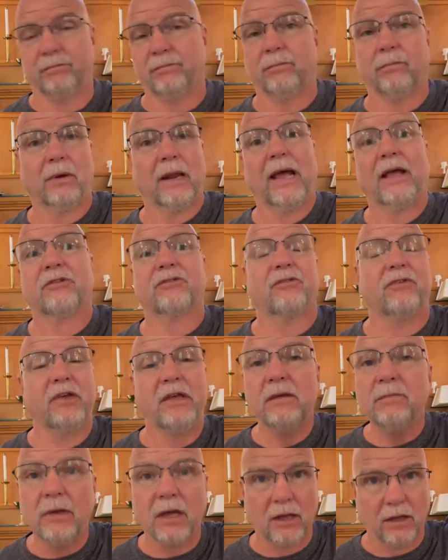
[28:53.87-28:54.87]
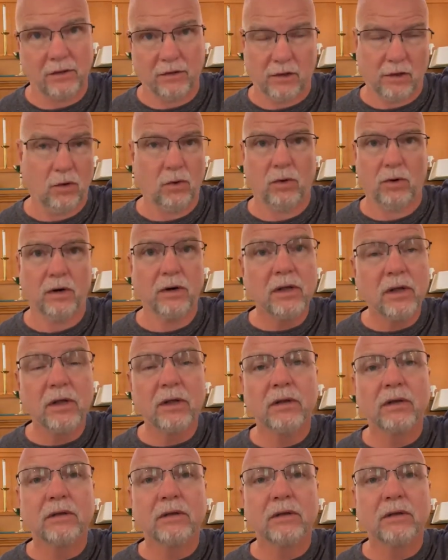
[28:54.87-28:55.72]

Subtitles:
blaspheming the Lord.